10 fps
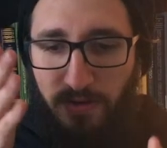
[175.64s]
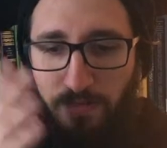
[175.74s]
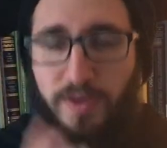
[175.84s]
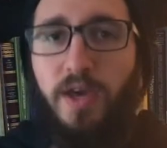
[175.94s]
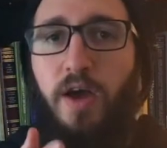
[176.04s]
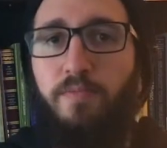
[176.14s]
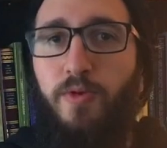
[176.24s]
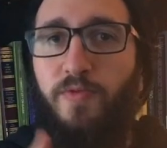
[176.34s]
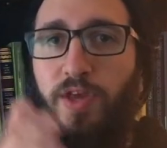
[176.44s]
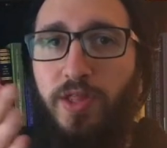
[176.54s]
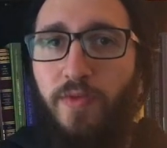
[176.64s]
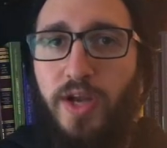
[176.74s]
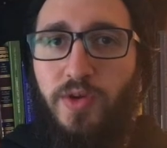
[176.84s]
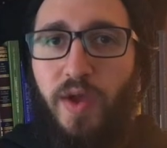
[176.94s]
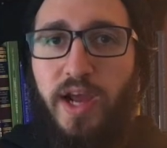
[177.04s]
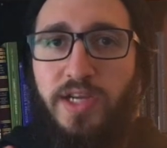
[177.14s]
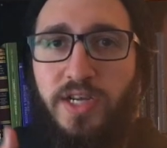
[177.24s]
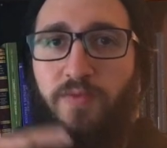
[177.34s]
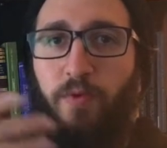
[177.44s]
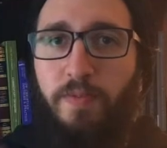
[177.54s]
begun moving in the right
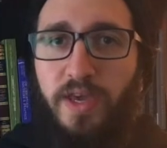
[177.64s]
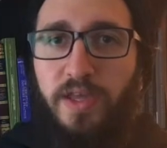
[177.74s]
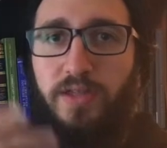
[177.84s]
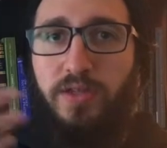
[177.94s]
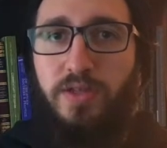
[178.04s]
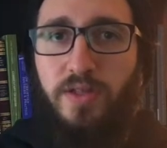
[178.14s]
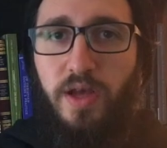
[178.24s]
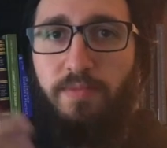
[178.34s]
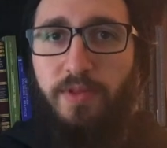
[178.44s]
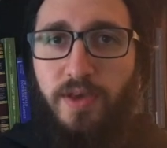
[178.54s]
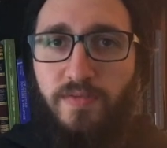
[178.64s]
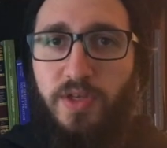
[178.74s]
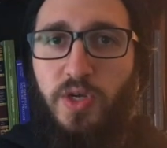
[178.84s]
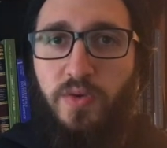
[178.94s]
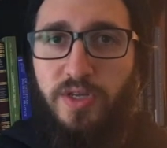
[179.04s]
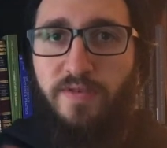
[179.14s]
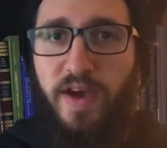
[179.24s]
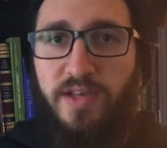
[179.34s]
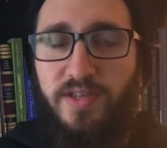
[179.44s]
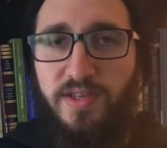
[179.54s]
direction. We'll begin, I believe, the Jonas
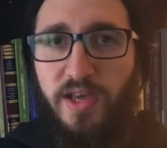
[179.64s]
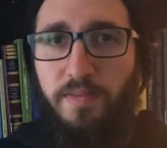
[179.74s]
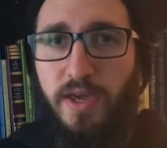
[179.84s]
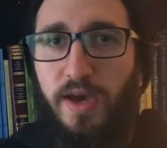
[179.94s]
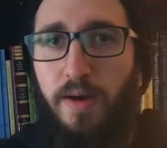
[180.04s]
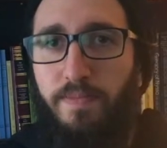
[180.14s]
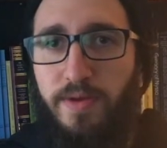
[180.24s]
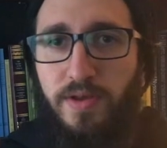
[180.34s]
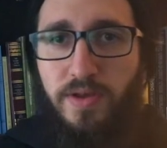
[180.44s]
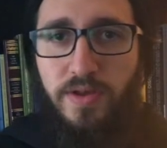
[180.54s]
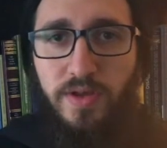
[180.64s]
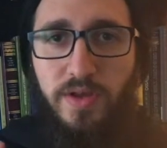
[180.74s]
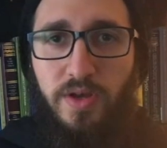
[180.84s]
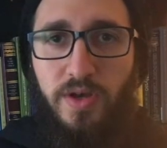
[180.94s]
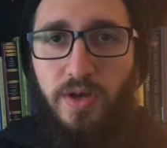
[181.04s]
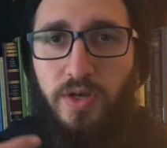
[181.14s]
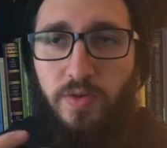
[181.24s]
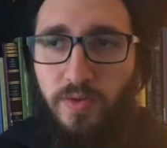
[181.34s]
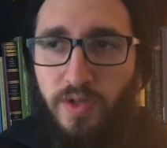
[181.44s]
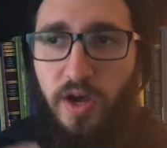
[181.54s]
fast is coming up.
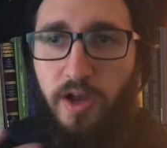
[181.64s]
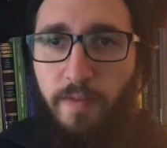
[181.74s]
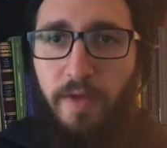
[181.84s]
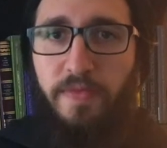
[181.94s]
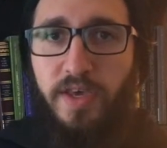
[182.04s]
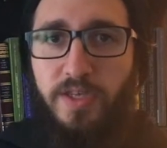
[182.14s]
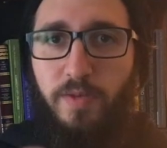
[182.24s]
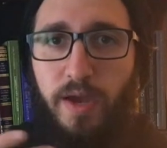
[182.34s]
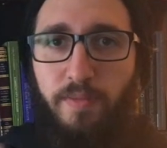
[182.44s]
we'll talk about these, but I